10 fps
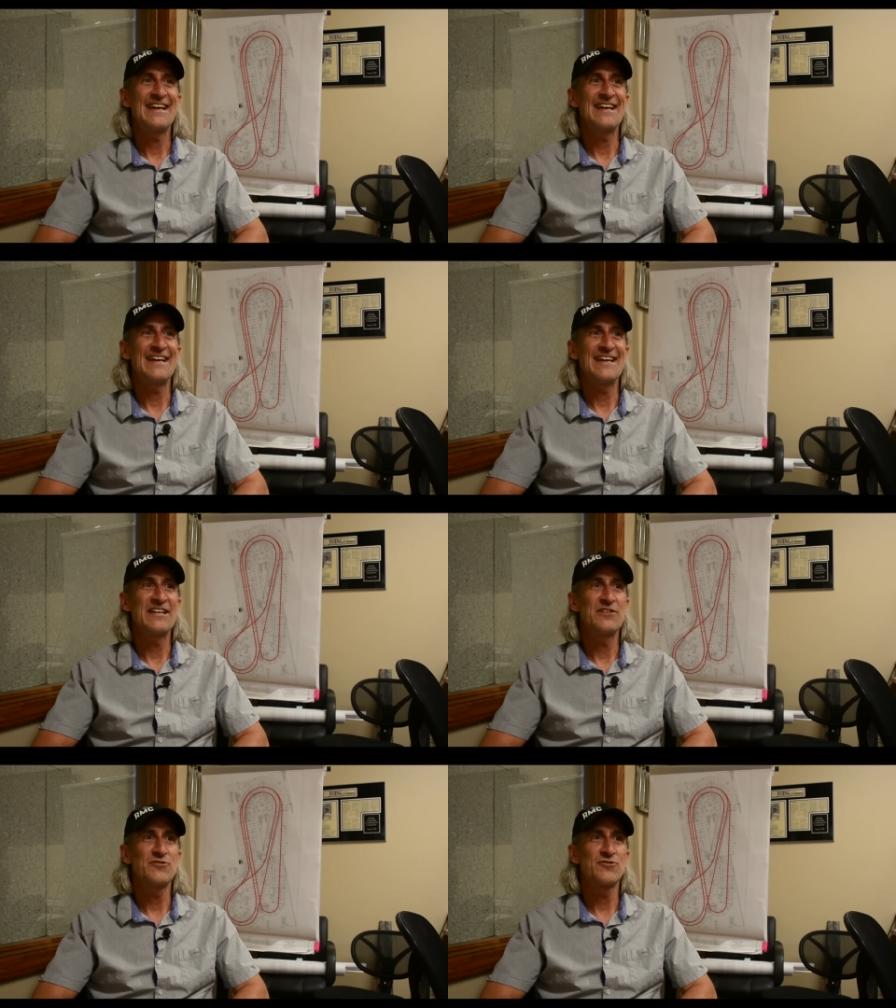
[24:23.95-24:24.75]

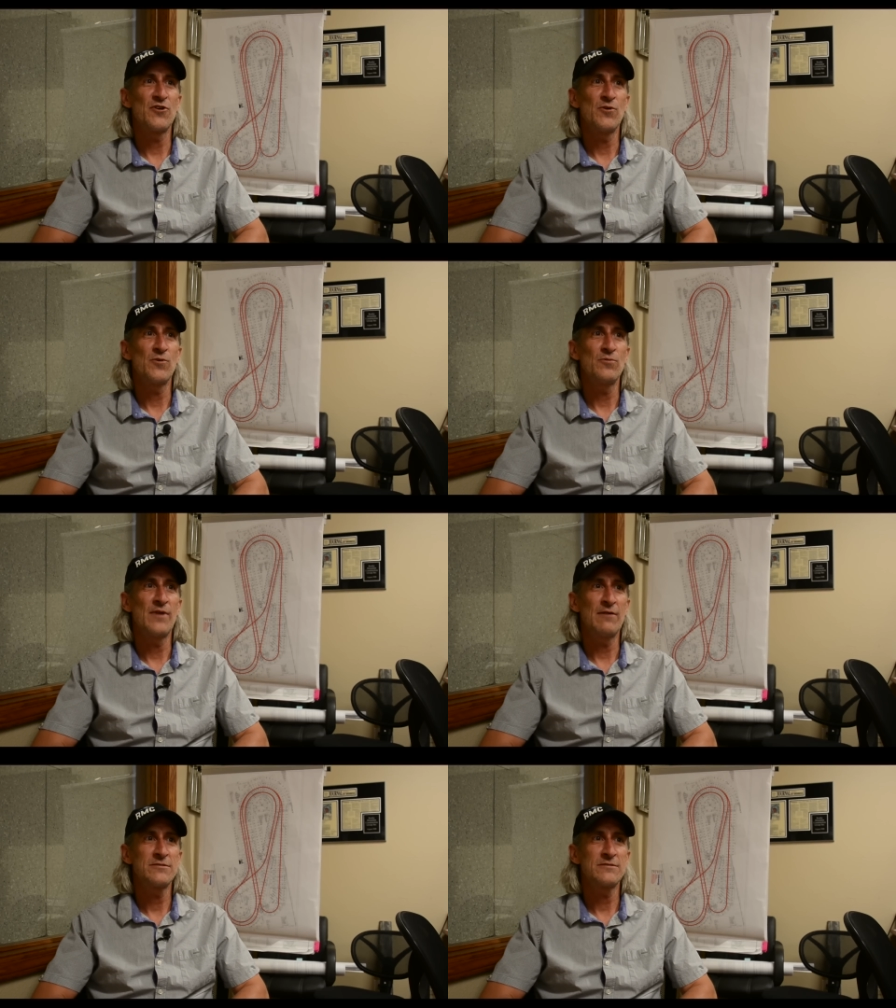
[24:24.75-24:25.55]
And so
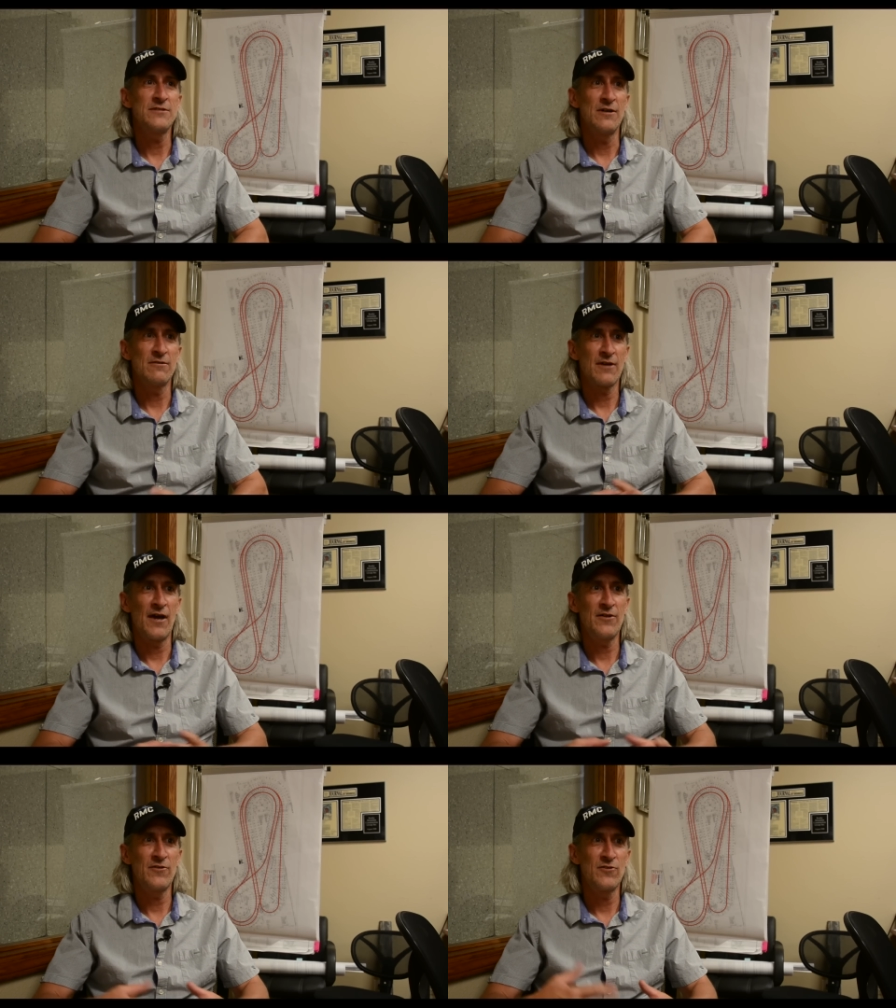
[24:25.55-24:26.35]
that was, you know,
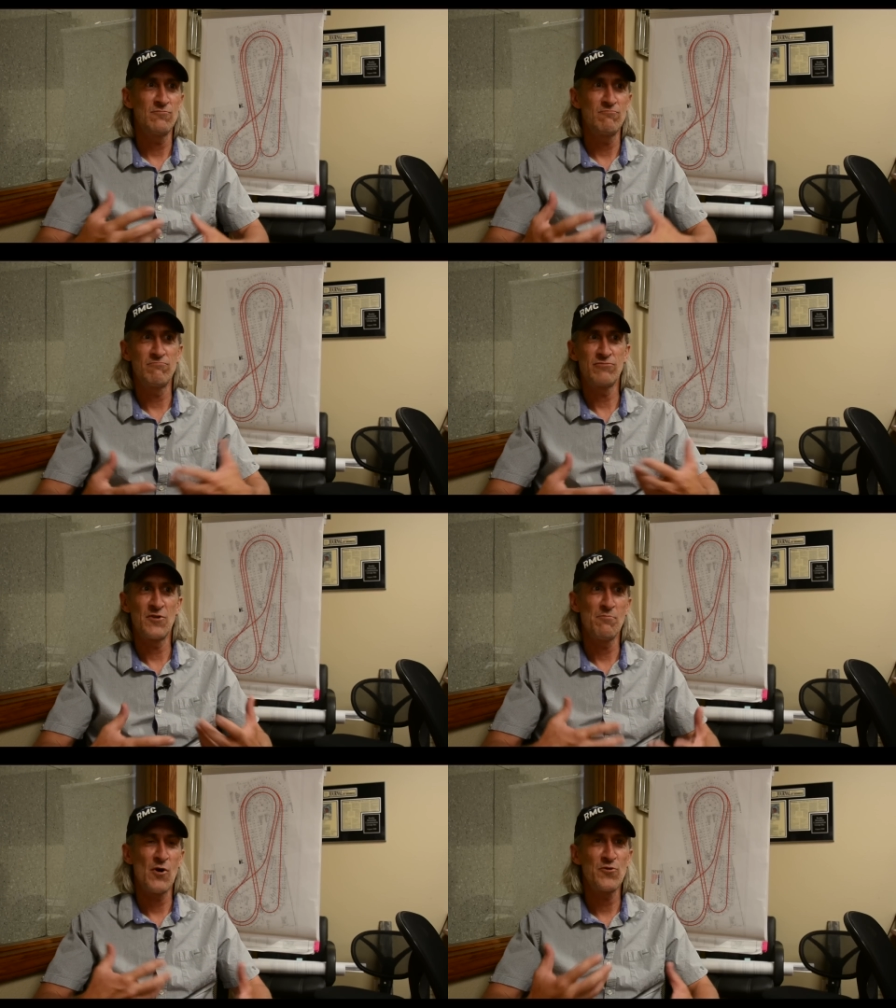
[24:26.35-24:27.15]
kind of the,
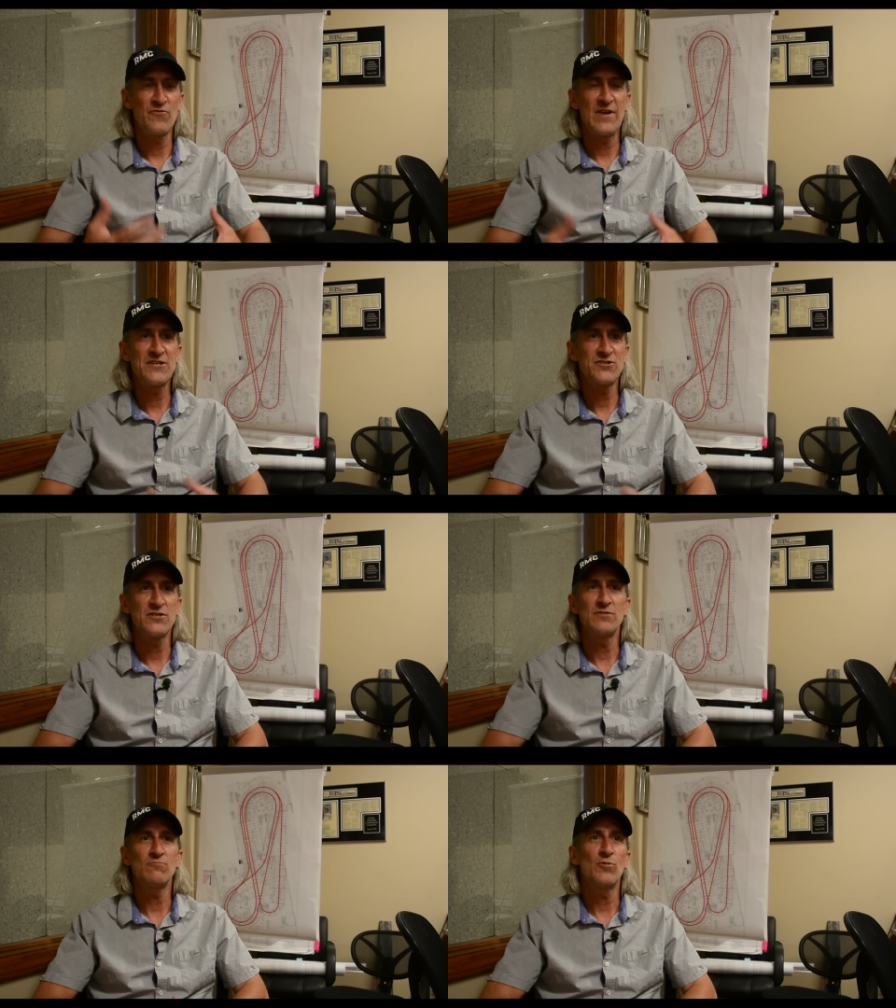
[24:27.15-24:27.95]
the
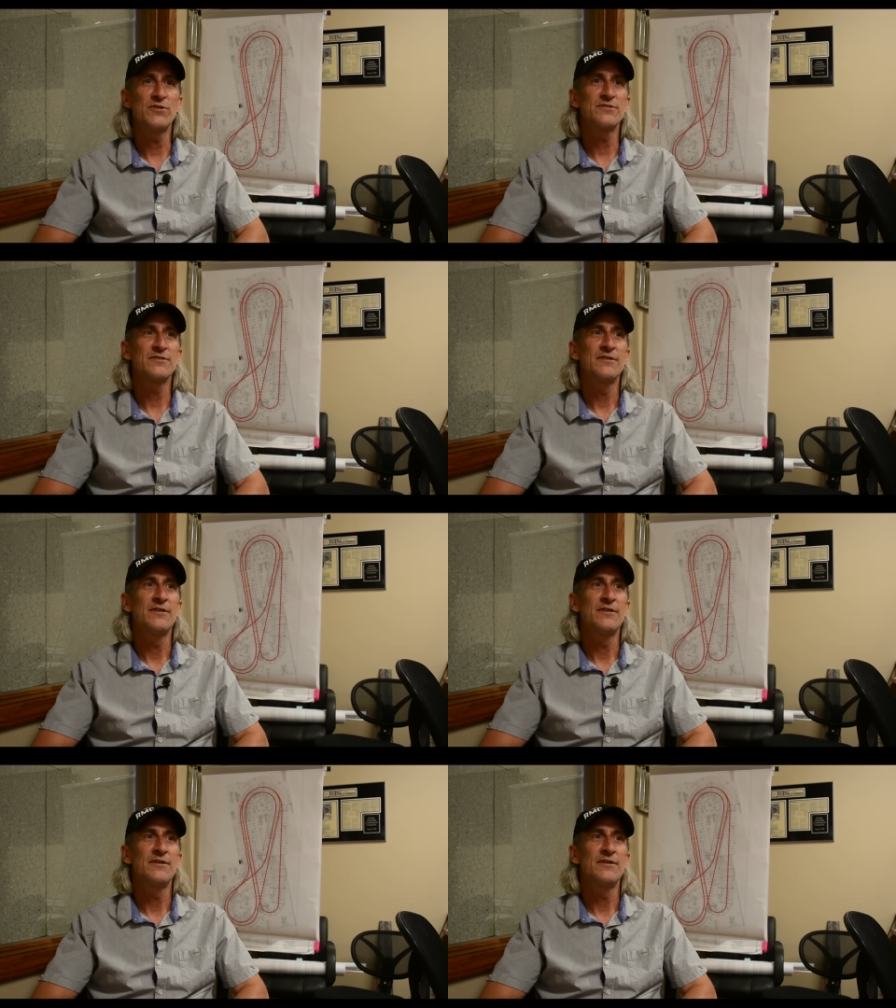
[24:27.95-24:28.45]
motivation was